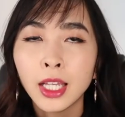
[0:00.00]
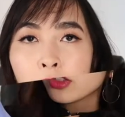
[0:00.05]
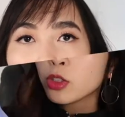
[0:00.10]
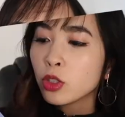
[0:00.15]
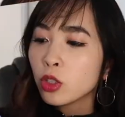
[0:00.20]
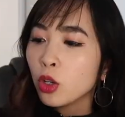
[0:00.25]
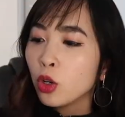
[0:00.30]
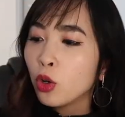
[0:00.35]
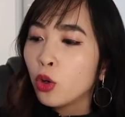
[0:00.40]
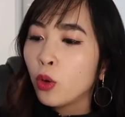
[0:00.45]

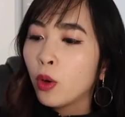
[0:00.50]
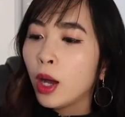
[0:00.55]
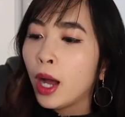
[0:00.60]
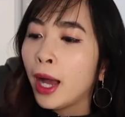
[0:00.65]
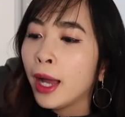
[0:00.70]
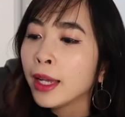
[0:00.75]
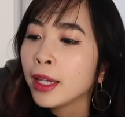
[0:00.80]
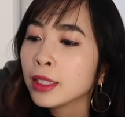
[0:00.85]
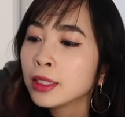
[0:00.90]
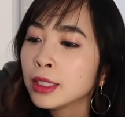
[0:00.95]
So
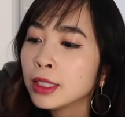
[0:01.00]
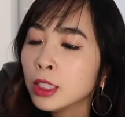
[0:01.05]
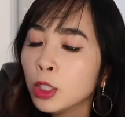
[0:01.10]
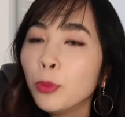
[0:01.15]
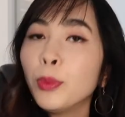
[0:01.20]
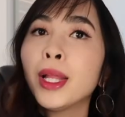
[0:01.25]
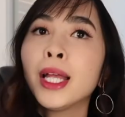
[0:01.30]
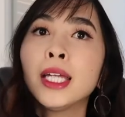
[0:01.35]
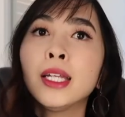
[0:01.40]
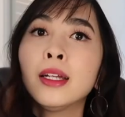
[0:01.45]
I still
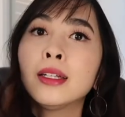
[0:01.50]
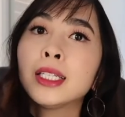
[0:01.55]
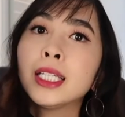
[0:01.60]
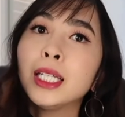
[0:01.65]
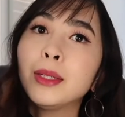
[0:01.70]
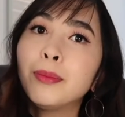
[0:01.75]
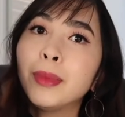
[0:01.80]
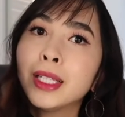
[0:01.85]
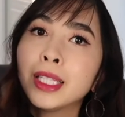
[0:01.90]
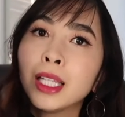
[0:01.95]
plan on
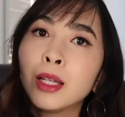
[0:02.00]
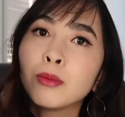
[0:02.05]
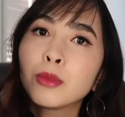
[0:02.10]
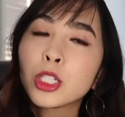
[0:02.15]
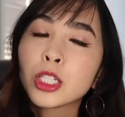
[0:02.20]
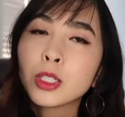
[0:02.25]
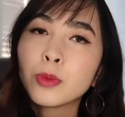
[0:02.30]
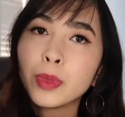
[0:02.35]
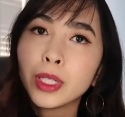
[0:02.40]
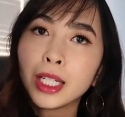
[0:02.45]
keeping them
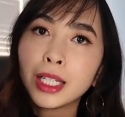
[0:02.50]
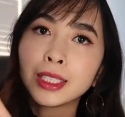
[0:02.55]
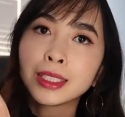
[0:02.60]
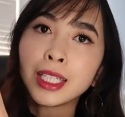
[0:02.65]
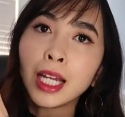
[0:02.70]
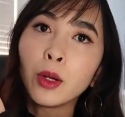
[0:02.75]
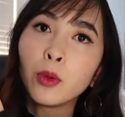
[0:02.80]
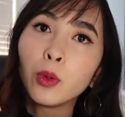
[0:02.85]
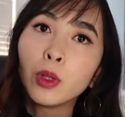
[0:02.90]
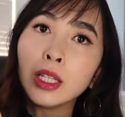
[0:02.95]
just because
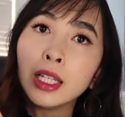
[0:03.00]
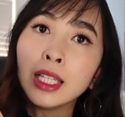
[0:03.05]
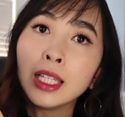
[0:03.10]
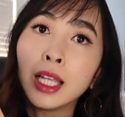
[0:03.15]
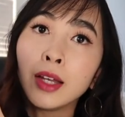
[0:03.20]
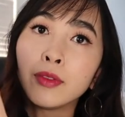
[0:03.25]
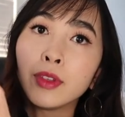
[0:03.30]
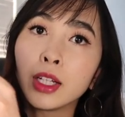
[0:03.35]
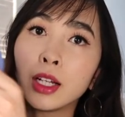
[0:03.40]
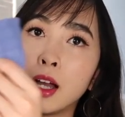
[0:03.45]
I really
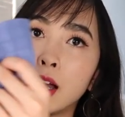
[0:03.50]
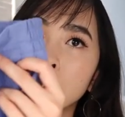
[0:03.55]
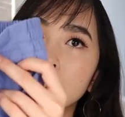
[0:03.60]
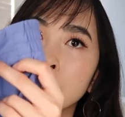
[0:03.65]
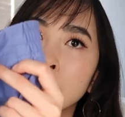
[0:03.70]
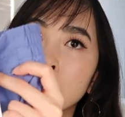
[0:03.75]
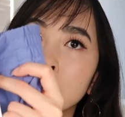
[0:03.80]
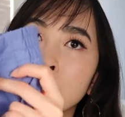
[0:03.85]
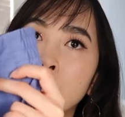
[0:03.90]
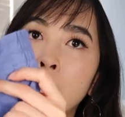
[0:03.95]
love the
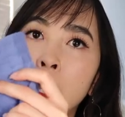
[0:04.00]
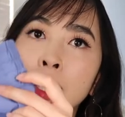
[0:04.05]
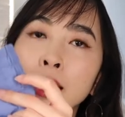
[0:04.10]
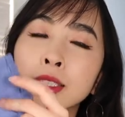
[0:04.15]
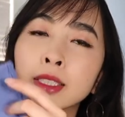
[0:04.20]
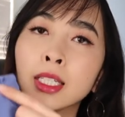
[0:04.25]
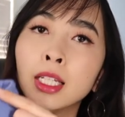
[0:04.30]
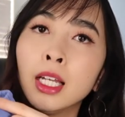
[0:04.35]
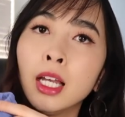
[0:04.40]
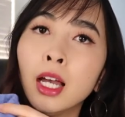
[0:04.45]
color a
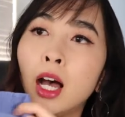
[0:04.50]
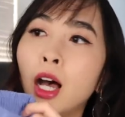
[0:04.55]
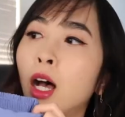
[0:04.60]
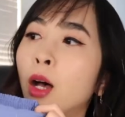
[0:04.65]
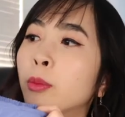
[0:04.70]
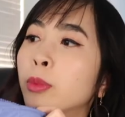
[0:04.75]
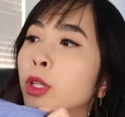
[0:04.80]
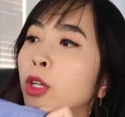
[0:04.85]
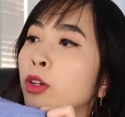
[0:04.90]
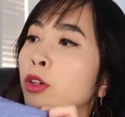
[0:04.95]
lot.
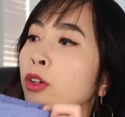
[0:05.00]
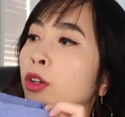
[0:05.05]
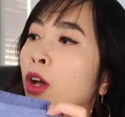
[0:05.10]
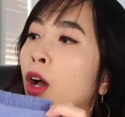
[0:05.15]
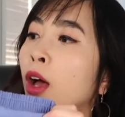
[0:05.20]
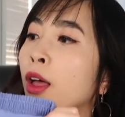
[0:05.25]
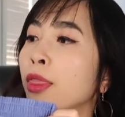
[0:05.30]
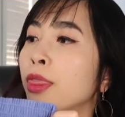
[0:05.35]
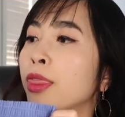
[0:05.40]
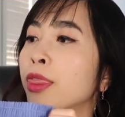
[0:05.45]
Um, they're
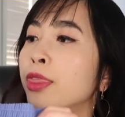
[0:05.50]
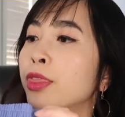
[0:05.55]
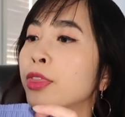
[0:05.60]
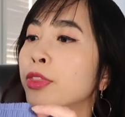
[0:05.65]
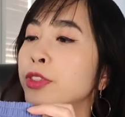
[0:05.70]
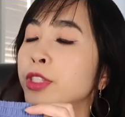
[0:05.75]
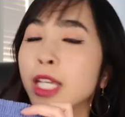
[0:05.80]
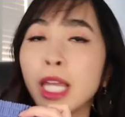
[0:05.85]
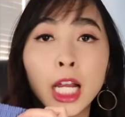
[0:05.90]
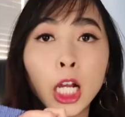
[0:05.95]
not
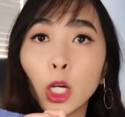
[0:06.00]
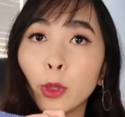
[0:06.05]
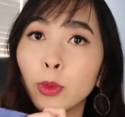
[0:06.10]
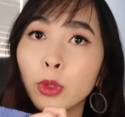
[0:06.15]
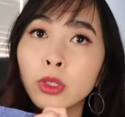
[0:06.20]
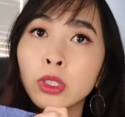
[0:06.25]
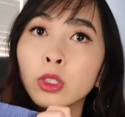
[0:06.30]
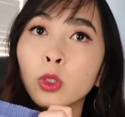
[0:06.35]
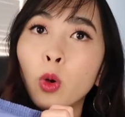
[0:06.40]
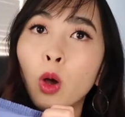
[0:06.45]

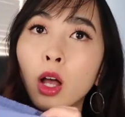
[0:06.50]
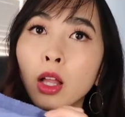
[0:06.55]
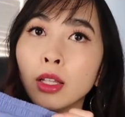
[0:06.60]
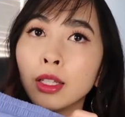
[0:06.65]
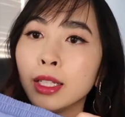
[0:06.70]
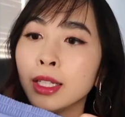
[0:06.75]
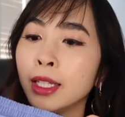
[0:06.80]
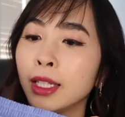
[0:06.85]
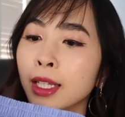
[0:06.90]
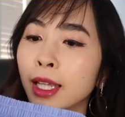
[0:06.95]
terrible in
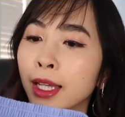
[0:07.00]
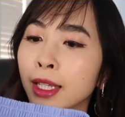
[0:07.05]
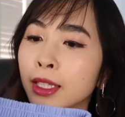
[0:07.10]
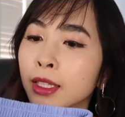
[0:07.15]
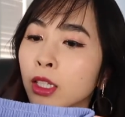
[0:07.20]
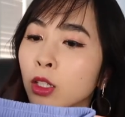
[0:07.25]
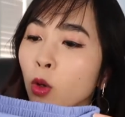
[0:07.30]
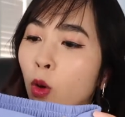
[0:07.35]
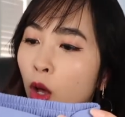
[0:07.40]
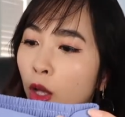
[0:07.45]
quality.
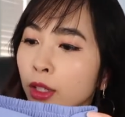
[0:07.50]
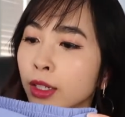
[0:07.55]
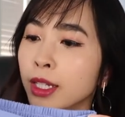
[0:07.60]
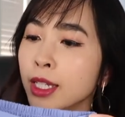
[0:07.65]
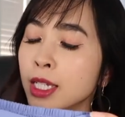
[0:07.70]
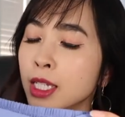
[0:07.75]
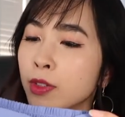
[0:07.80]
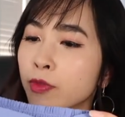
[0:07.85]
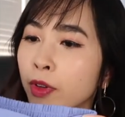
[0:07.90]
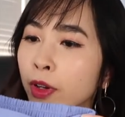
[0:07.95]
Like, the
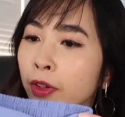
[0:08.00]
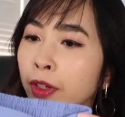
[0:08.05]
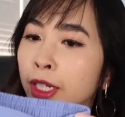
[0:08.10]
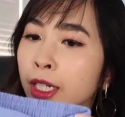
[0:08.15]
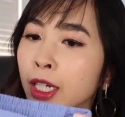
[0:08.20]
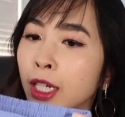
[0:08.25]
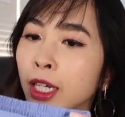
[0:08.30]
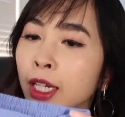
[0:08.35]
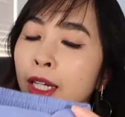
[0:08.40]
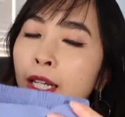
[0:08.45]
quality is very
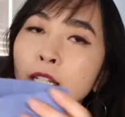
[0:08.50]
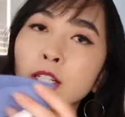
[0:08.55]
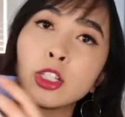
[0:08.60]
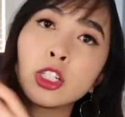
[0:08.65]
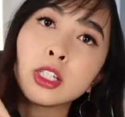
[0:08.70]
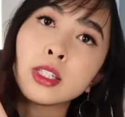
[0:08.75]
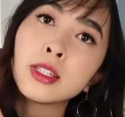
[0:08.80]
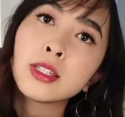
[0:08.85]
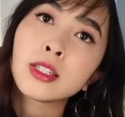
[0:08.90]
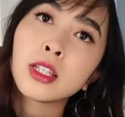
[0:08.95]
good. It
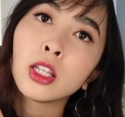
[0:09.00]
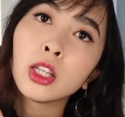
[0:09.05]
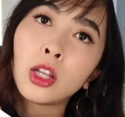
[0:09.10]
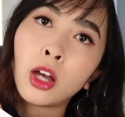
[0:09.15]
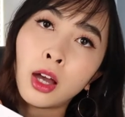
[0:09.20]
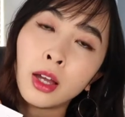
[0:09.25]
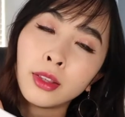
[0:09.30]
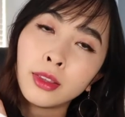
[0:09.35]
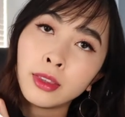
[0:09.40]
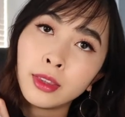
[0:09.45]
just is a
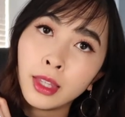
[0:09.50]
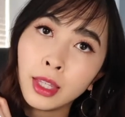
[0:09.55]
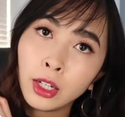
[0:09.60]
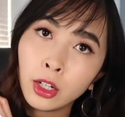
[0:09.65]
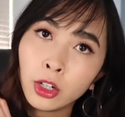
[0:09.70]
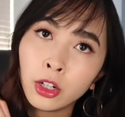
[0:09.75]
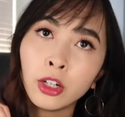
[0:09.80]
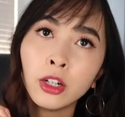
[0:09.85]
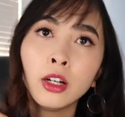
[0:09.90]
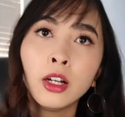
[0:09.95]
lot
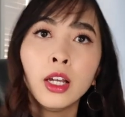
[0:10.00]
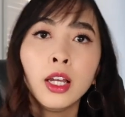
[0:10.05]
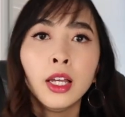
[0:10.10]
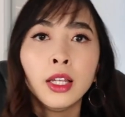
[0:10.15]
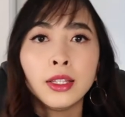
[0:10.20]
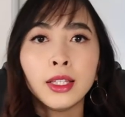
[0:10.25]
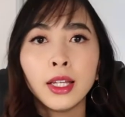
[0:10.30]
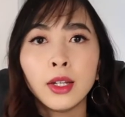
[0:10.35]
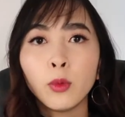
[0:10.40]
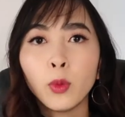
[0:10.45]
thinner
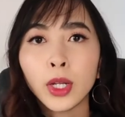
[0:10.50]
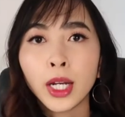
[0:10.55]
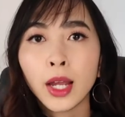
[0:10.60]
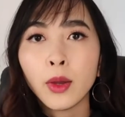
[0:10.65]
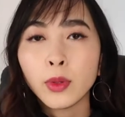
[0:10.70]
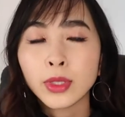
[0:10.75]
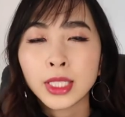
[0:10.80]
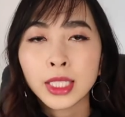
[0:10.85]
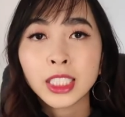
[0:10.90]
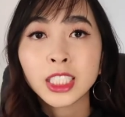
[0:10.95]
than what I
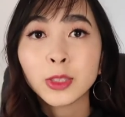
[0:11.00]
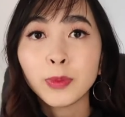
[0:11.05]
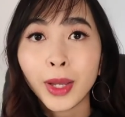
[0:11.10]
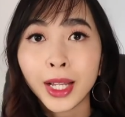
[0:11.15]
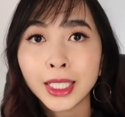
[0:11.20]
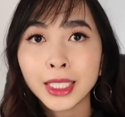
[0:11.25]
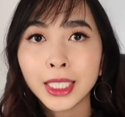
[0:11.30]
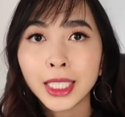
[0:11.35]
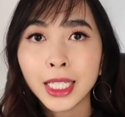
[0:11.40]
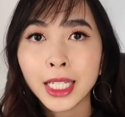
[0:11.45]
was
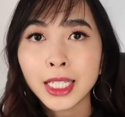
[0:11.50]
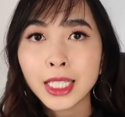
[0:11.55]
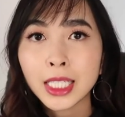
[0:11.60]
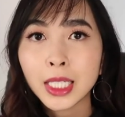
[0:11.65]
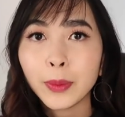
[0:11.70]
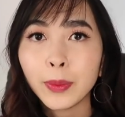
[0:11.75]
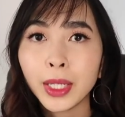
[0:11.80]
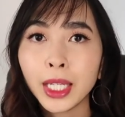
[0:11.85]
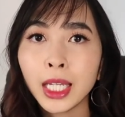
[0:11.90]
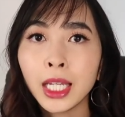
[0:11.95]
expecting it
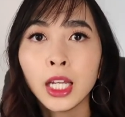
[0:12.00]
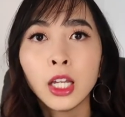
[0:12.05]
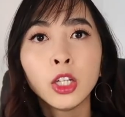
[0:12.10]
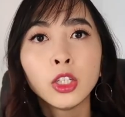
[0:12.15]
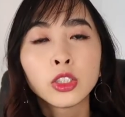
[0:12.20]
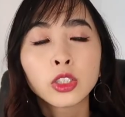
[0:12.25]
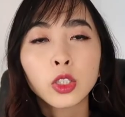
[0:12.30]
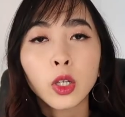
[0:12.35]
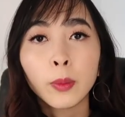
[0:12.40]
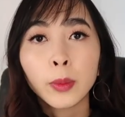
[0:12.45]
to be.
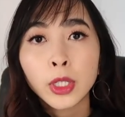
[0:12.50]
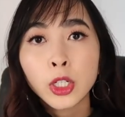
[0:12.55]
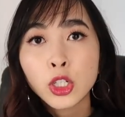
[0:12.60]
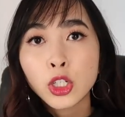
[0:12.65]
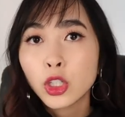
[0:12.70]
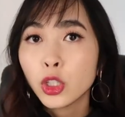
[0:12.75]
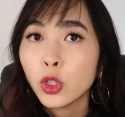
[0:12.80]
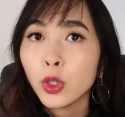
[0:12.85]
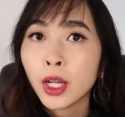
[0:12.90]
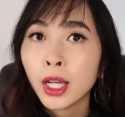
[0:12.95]
So I'm going to
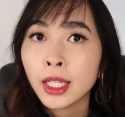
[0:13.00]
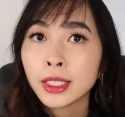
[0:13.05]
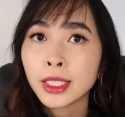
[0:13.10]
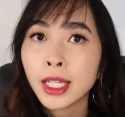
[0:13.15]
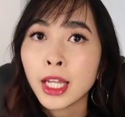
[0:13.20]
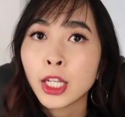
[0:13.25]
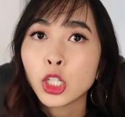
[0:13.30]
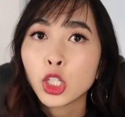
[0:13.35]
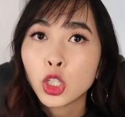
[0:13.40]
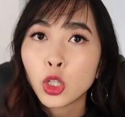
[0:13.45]
show you guys
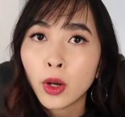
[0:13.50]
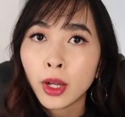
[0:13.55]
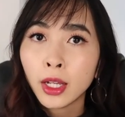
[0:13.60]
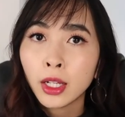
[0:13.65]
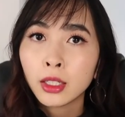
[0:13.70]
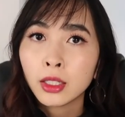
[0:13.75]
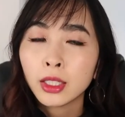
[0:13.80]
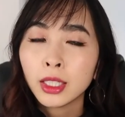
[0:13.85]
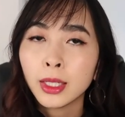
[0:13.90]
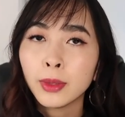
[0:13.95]
a
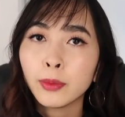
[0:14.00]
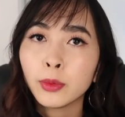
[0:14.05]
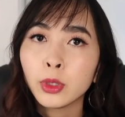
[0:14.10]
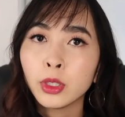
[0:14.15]
try on clip